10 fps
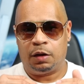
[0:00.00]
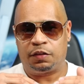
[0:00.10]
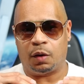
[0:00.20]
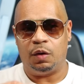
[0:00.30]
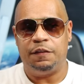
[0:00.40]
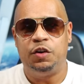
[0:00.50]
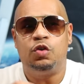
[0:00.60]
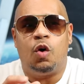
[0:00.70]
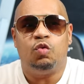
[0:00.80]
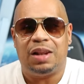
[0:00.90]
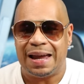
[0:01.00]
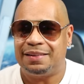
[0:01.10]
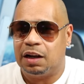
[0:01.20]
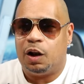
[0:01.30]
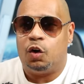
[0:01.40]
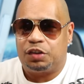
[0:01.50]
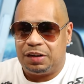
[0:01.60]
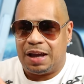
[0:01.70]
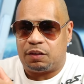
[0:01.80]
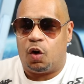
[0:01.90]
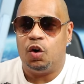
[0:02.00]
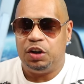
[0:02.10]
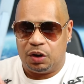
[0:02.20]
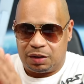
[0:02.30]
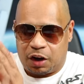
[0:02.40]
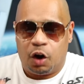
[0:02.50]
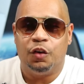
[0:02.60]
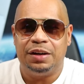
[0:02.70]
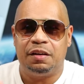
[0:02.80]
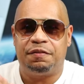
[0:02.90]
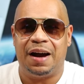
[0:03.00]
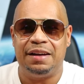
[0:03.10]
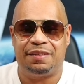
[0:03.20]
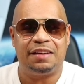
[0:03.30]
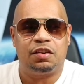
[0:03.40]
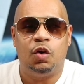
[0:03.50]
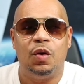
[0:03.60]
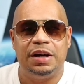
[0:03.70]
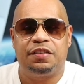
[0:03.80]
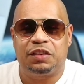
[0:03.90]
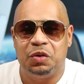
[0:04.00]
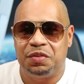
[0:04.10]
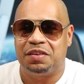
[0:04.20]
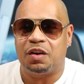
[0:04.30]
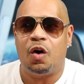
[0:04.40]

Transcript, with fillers: So if you don't like the launcher that's on your current device, that's no excuses.